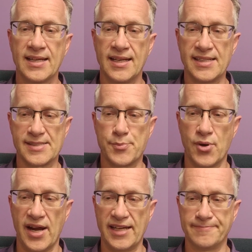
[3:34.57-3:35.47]
Let's
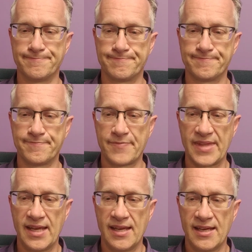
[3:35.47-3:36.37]
pray.
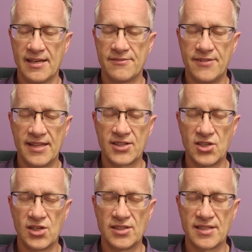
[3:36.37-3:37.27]
Father
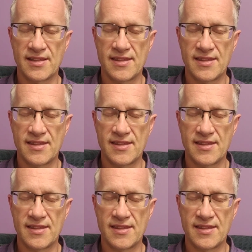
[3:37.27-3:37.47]
God,